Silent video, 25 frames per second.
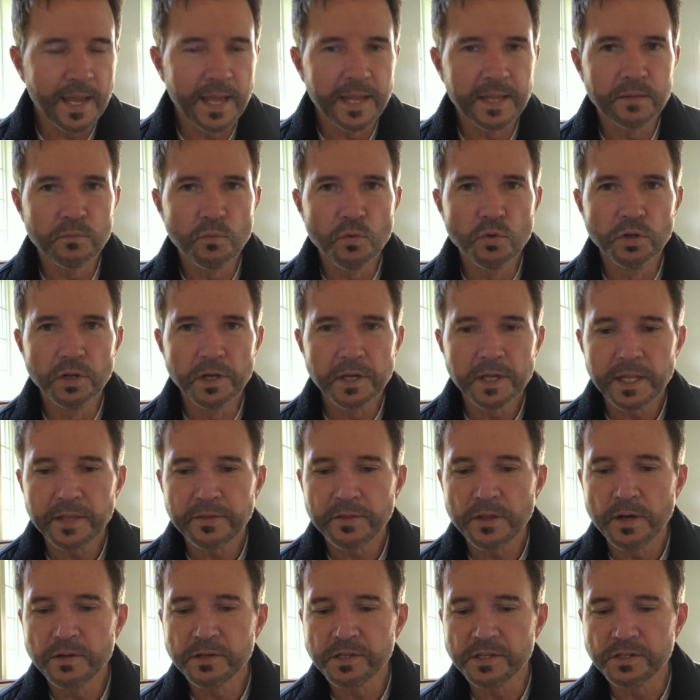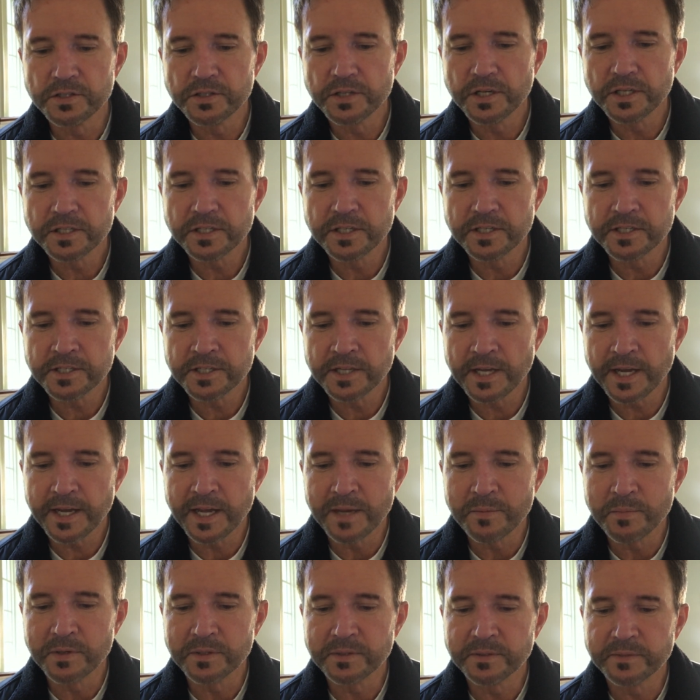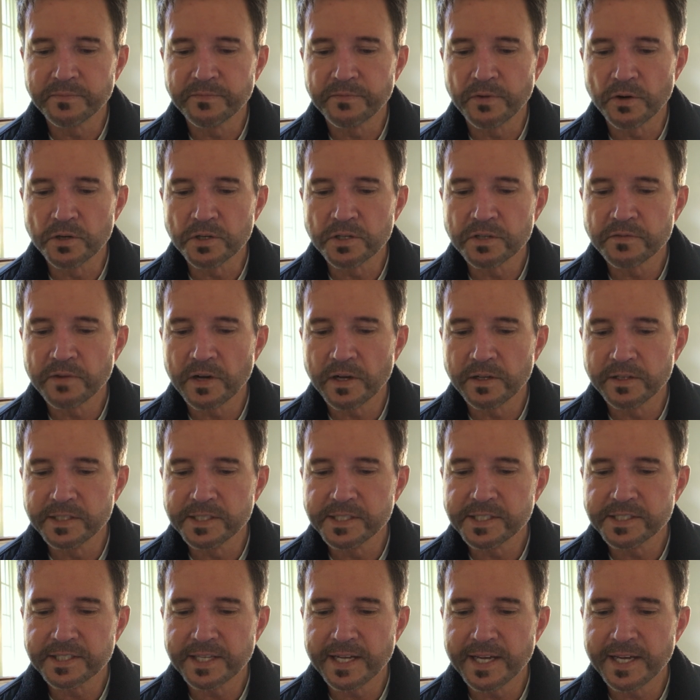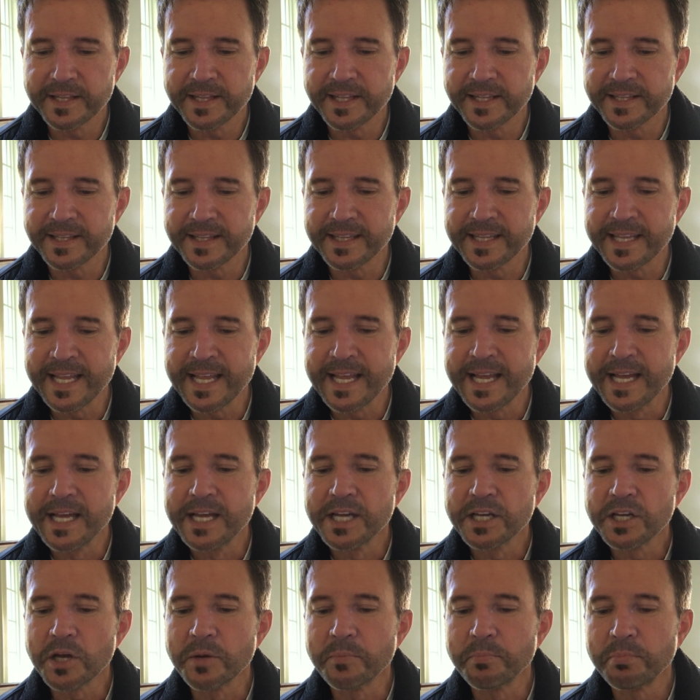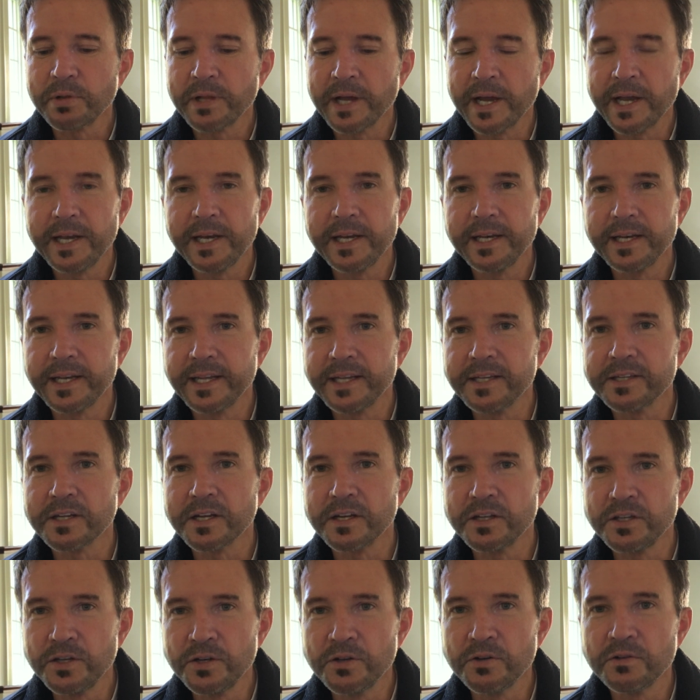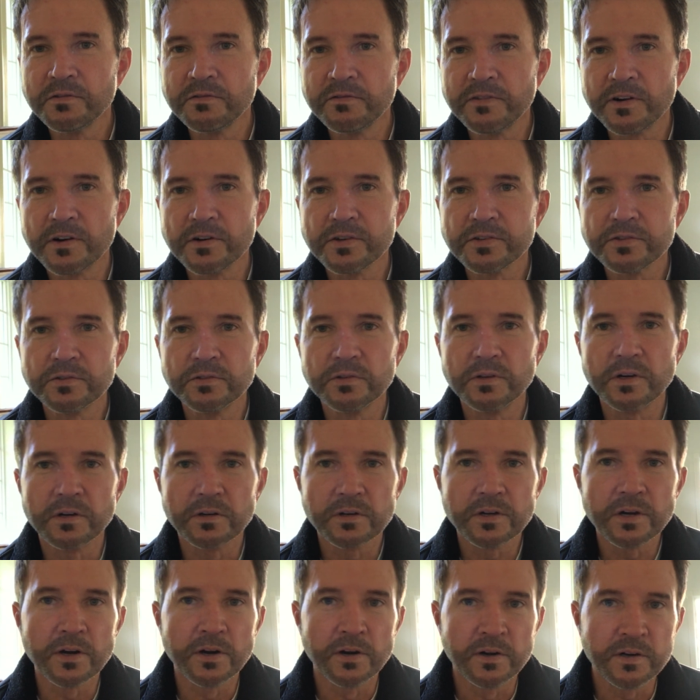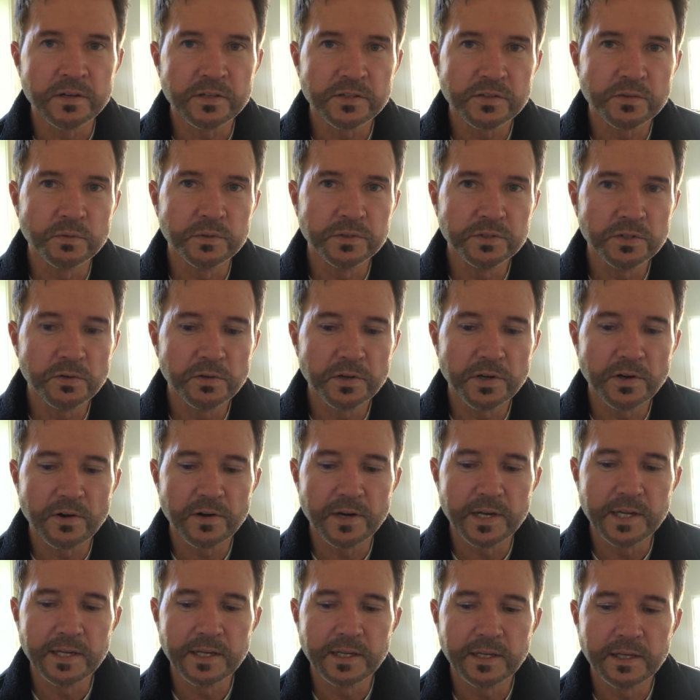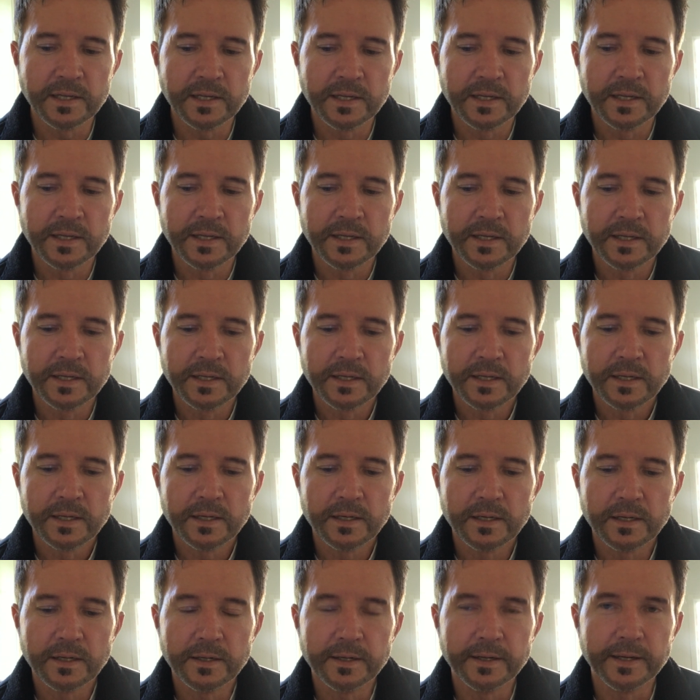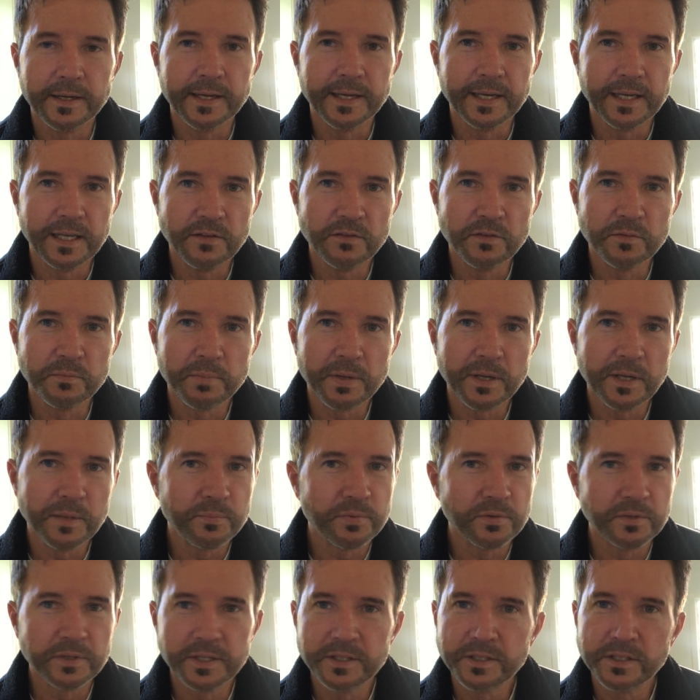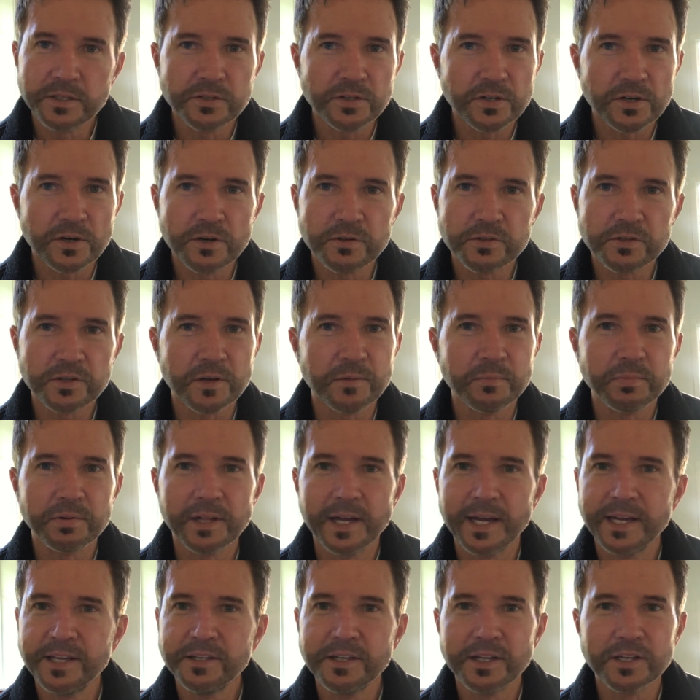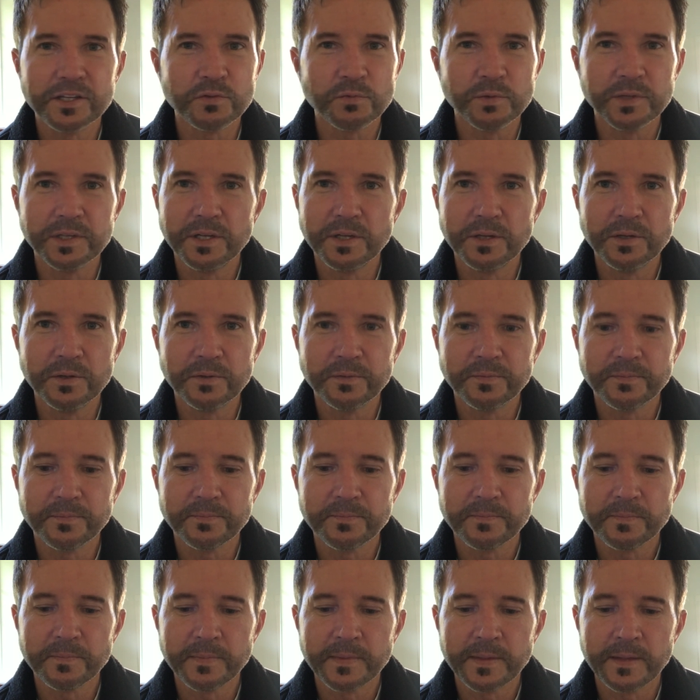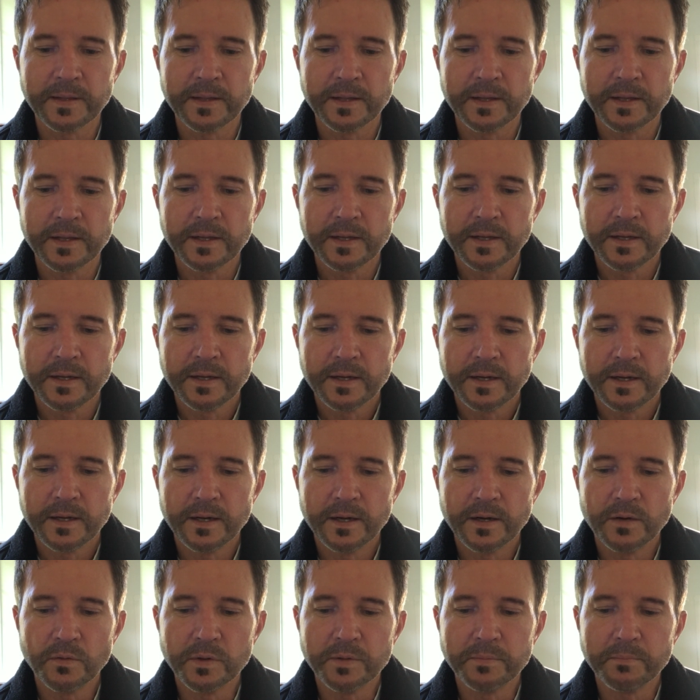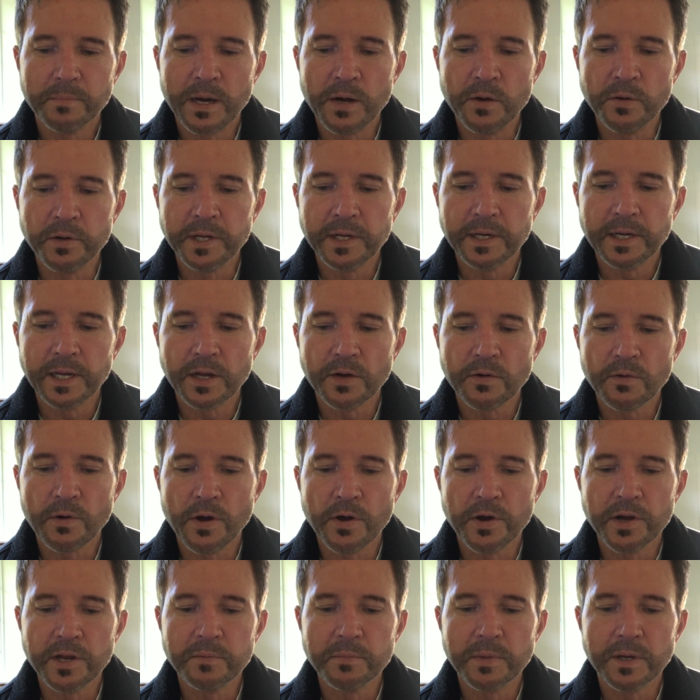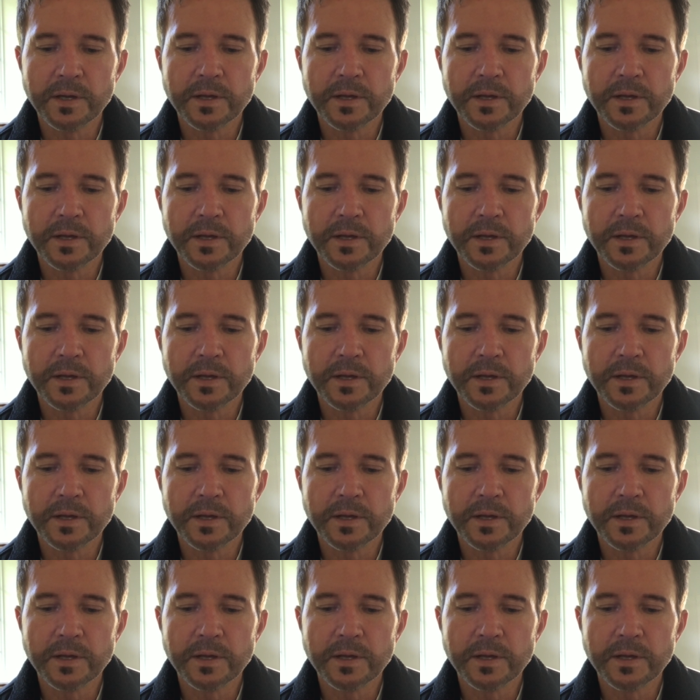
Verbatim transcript: and we'll look at those in just a second. But first of all, let's say that complaining is a universal occurrence. Wouldn't you agree? Uh, even people in the church complain. Yes, we do. Uh, when moaning and groaning